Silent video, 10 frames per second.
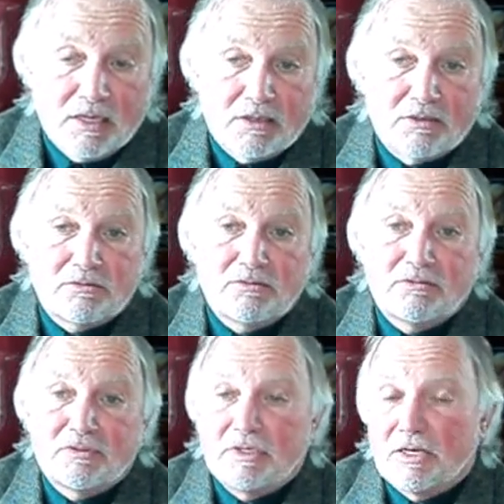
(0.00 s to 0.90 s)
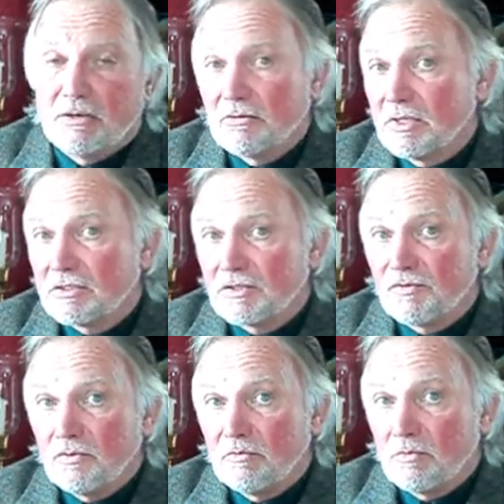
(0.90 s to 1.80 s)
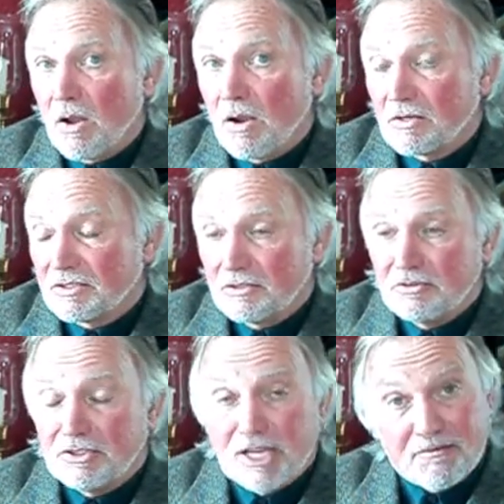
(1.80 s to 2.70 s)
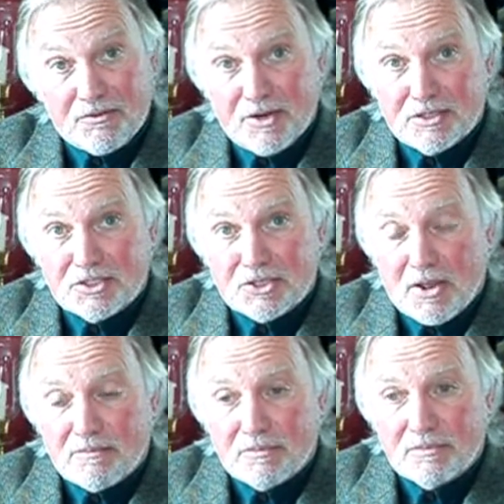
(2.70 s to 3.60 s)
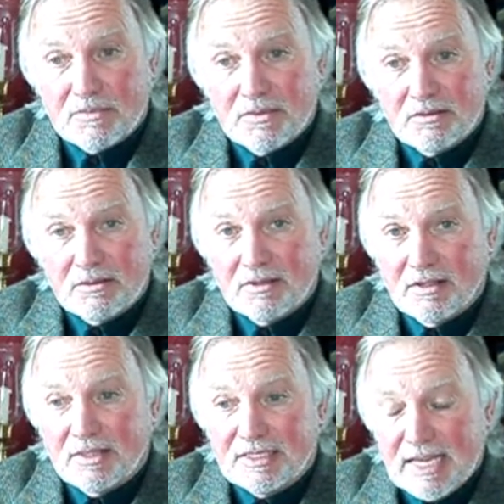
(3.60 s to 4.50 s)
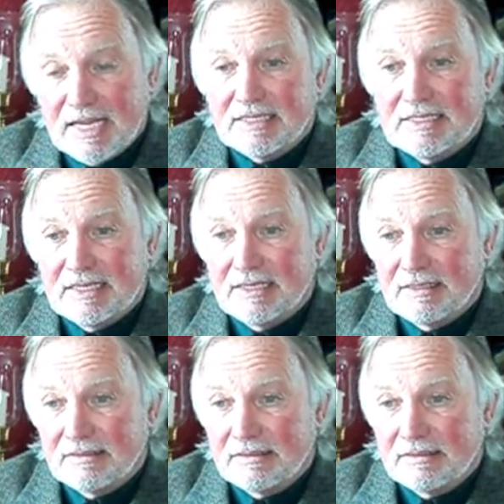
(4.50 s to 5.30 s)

Oh no, it's full marks to Geoffrey's chum, the deity,